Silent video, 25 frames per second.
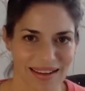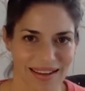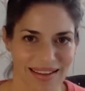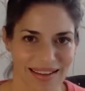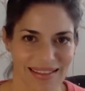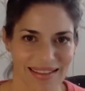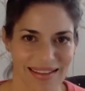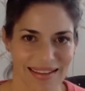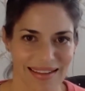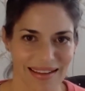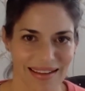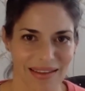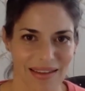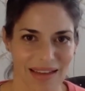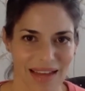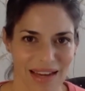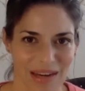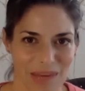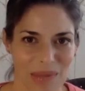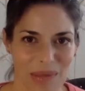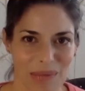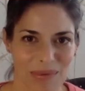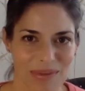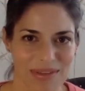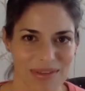I think a lot
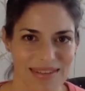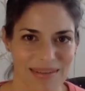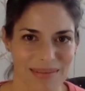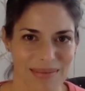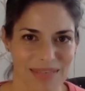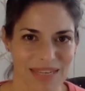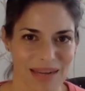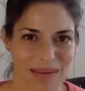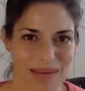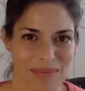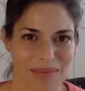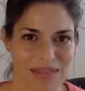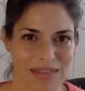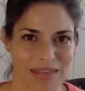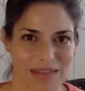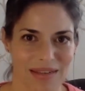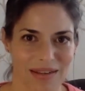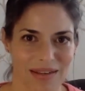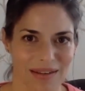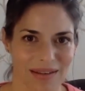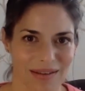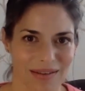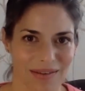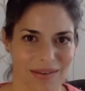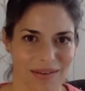of people sometimes,
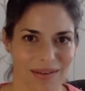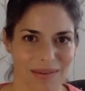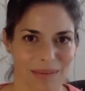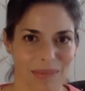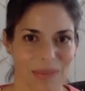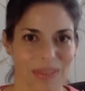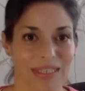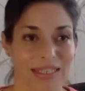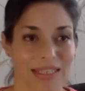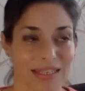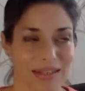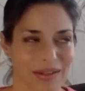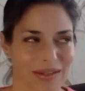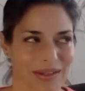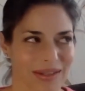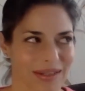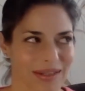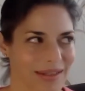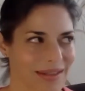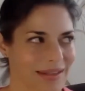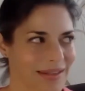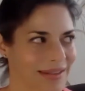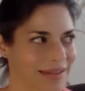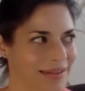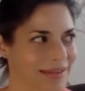
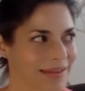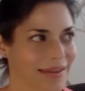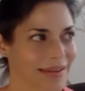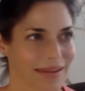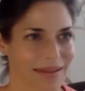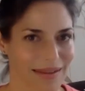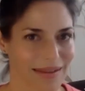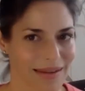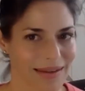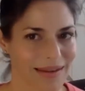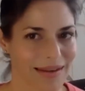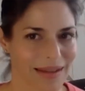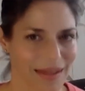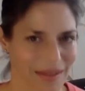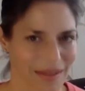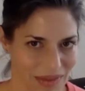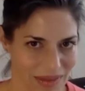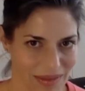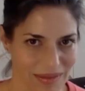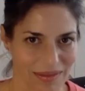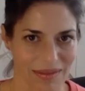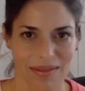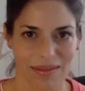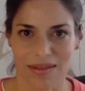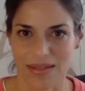particularly
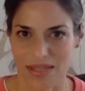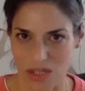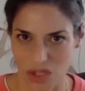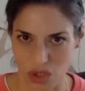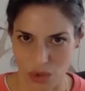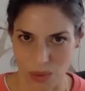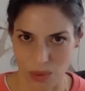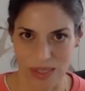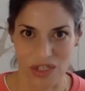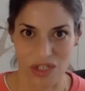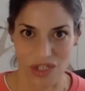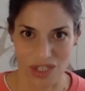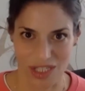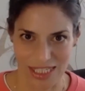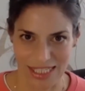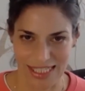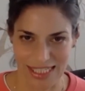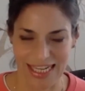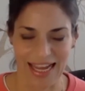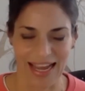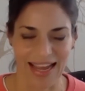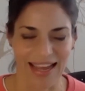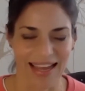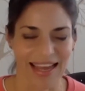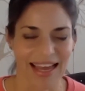given the situation
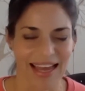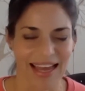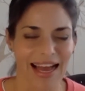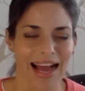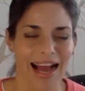today,